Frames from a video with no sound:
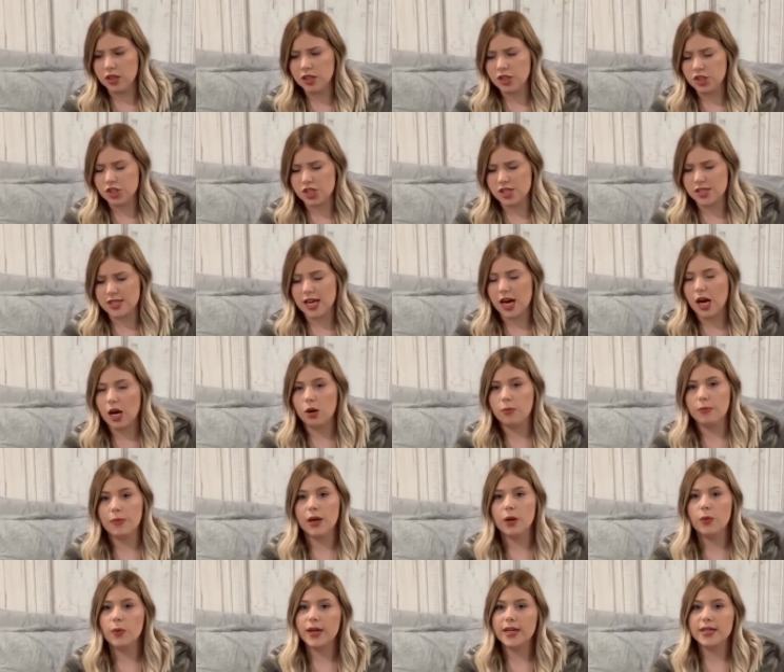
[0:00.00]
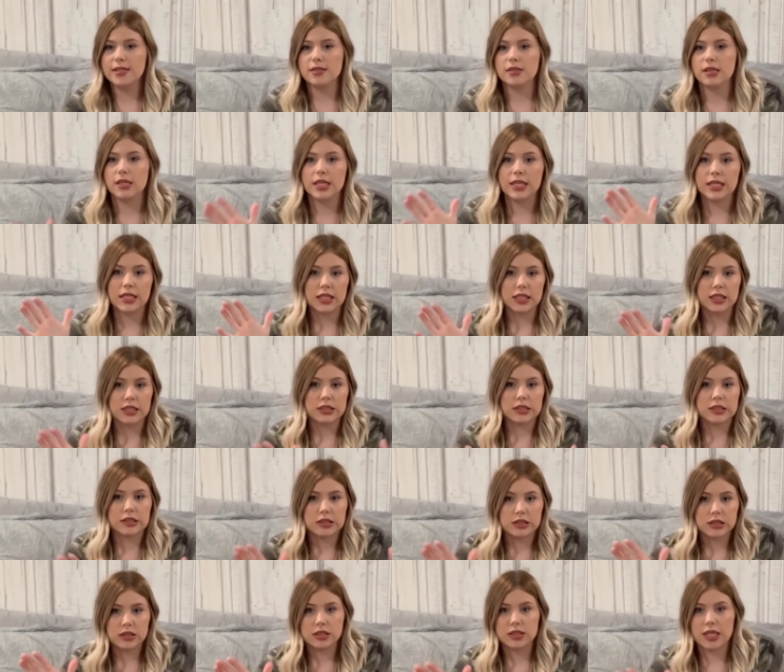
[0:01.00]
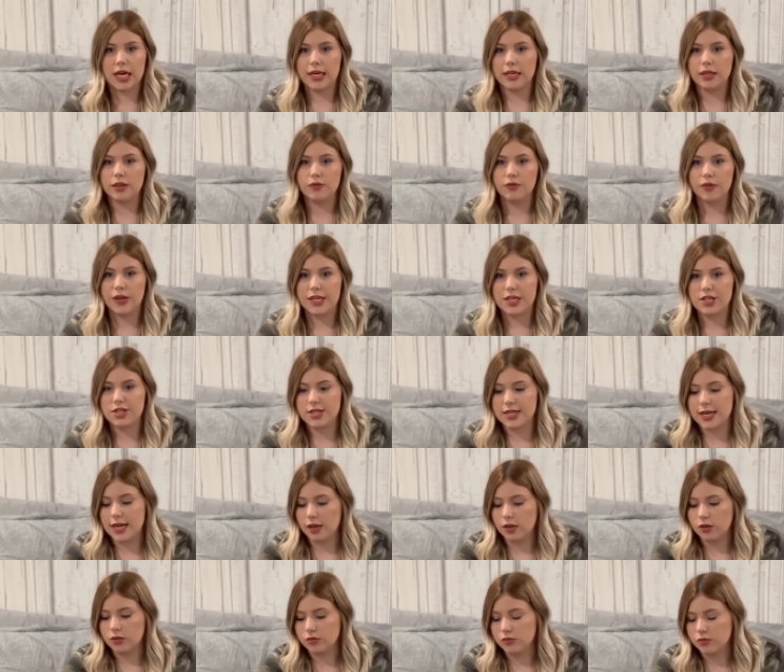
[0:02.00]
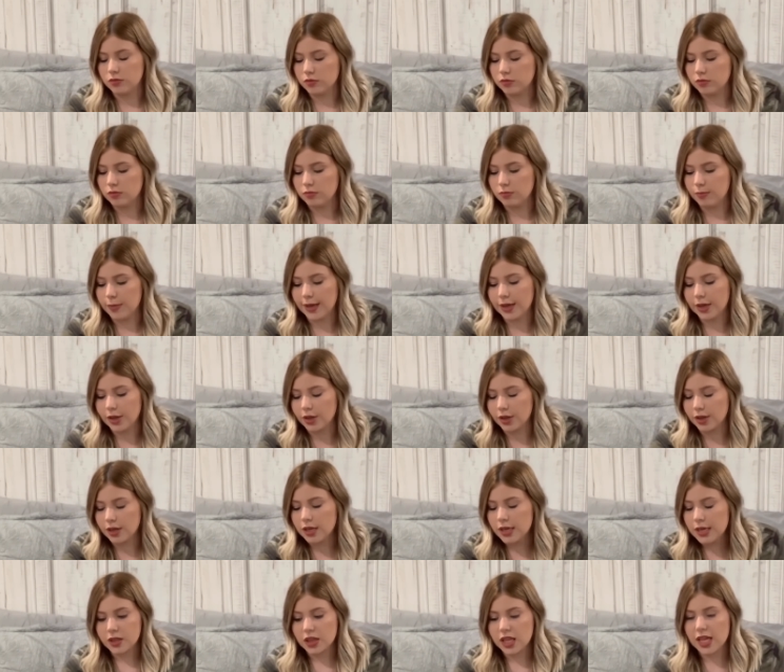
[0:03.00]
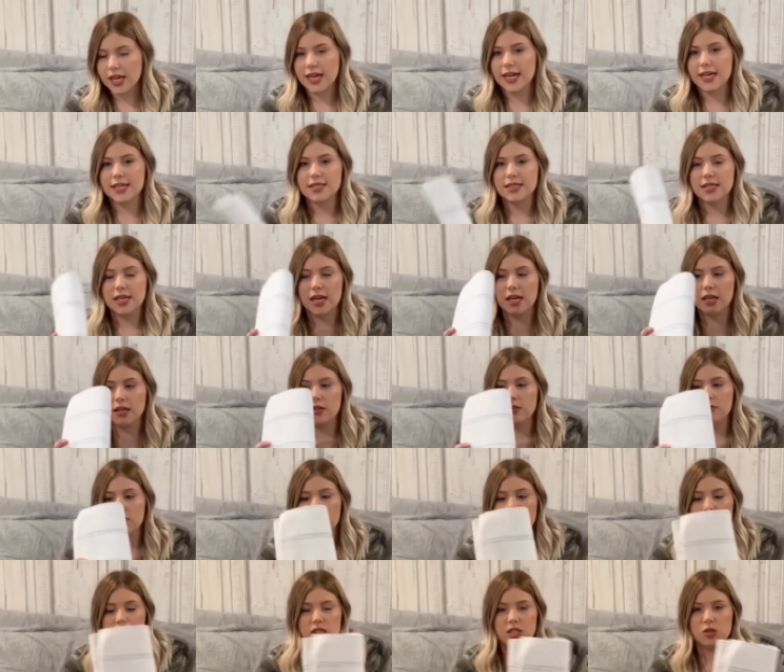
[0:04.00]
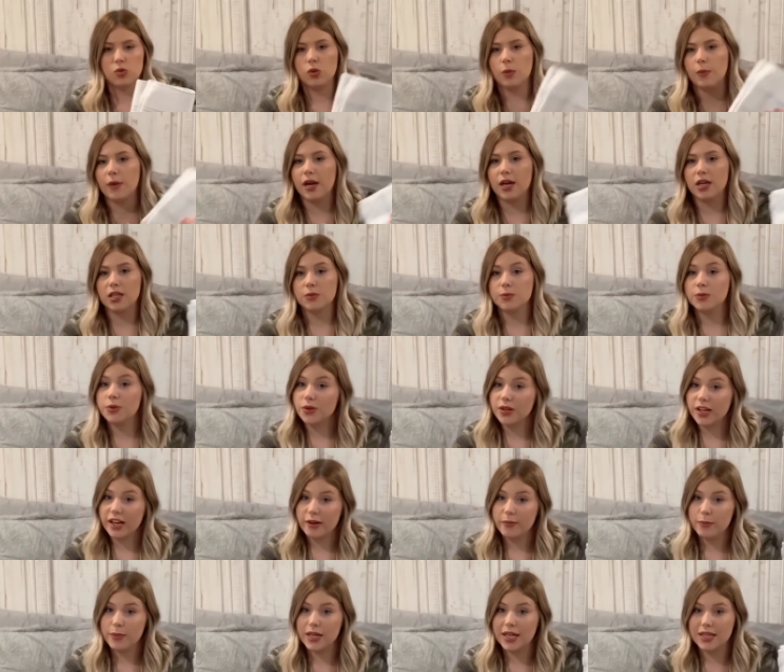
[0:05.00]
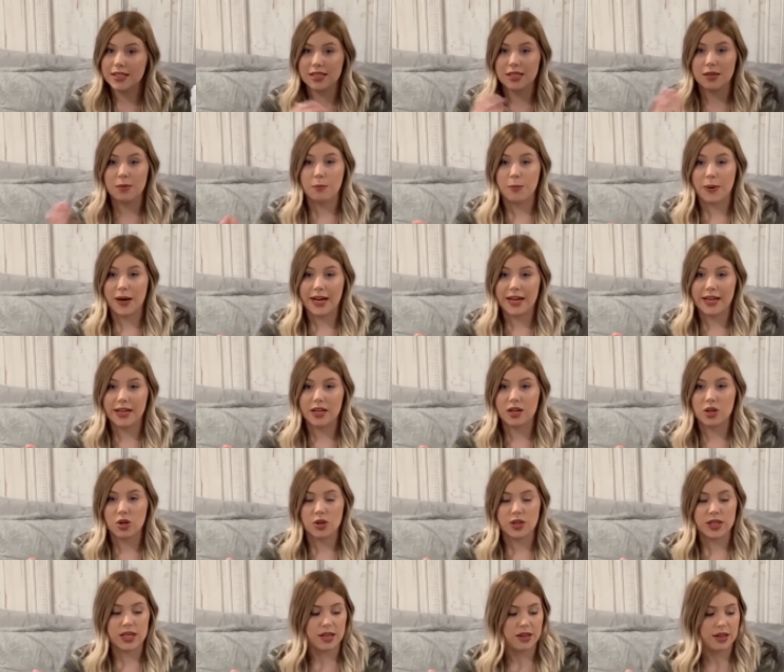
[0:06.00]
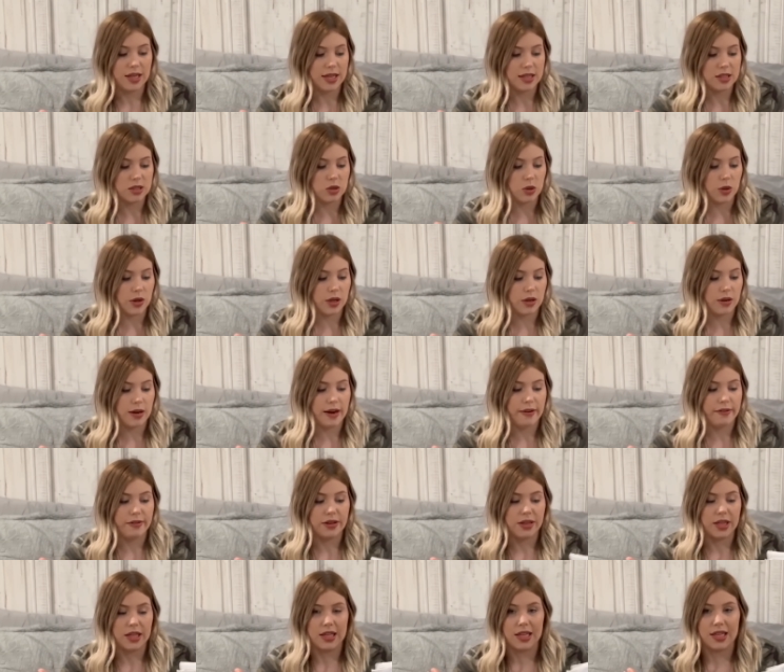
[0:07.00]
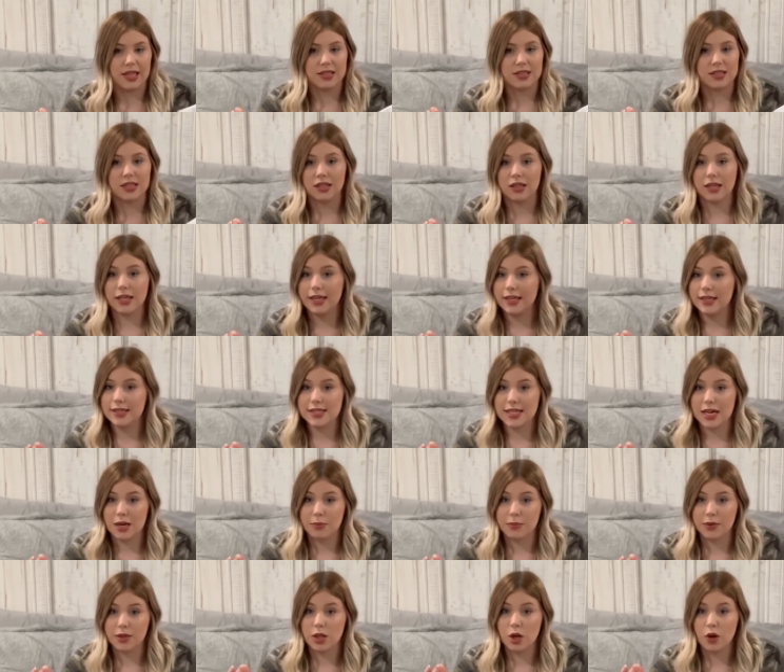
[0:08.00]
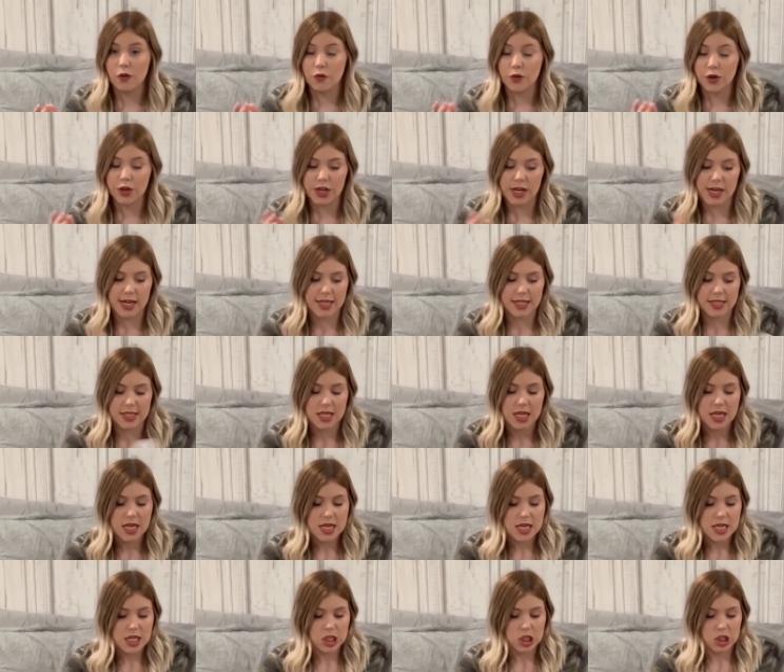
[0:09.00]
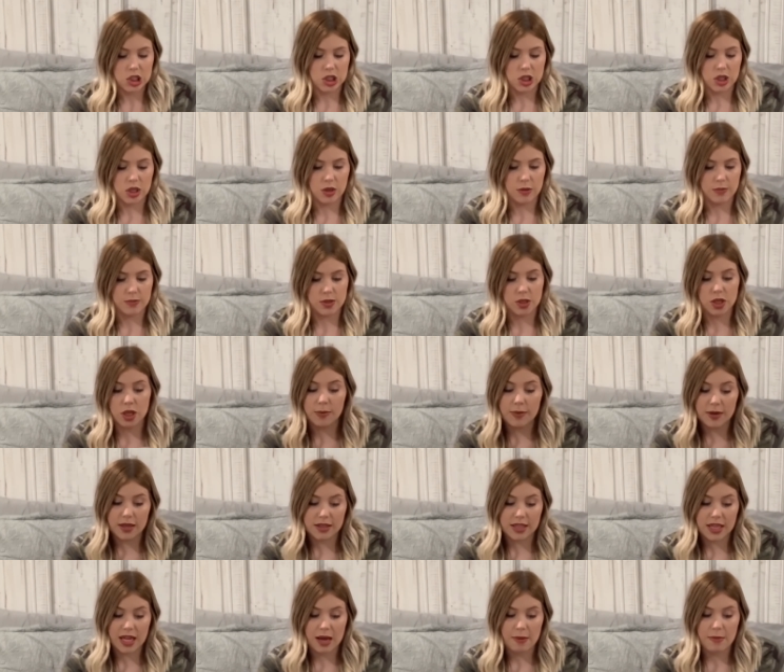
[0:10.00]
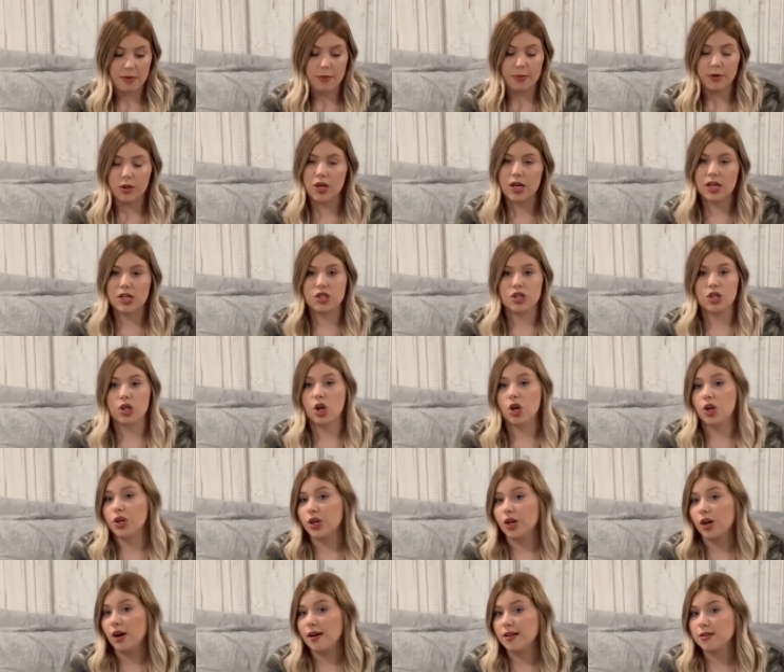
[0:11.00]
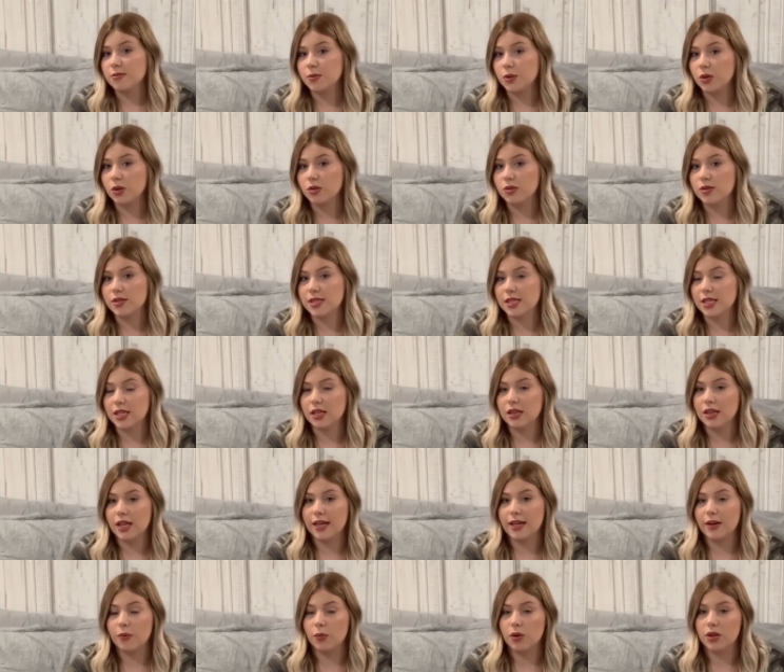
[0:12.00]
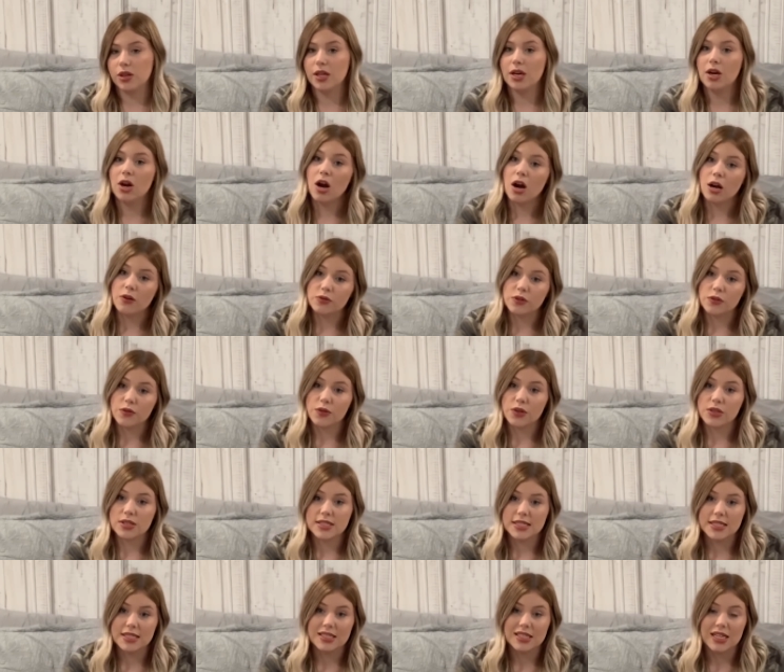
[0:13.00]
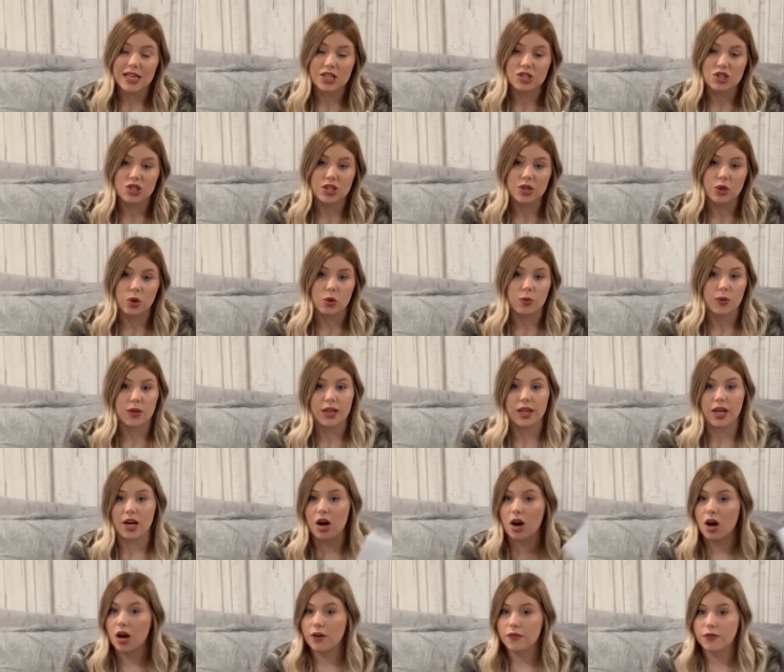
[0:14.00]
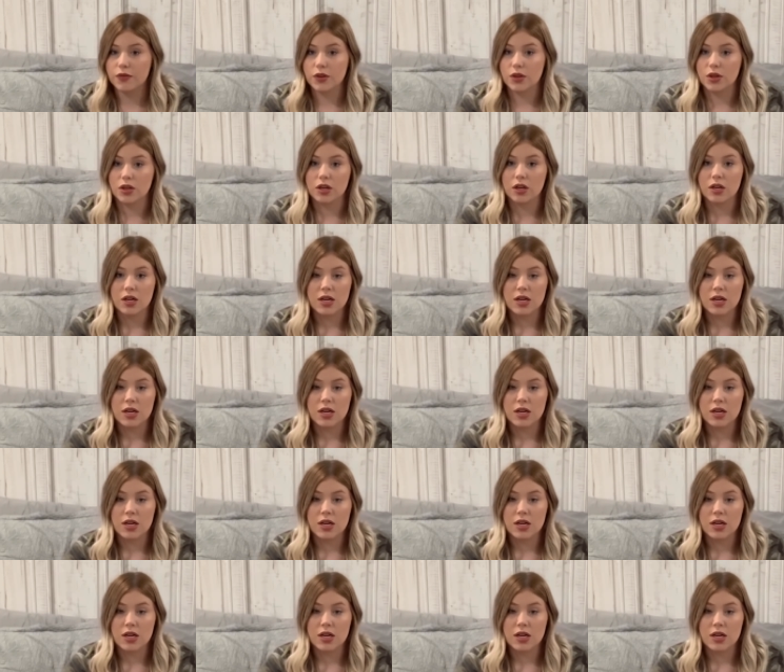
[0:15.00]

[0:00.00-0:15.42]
just to help my waist like kind of inch down better. Like I said, this is what my hospital gave me. I didn't buy it or anything, so I don't have anything like to link down below for you guys. So I'm sorry about that. Maybe you guys should call your hospital to see like what they offer for a C-section or what they offer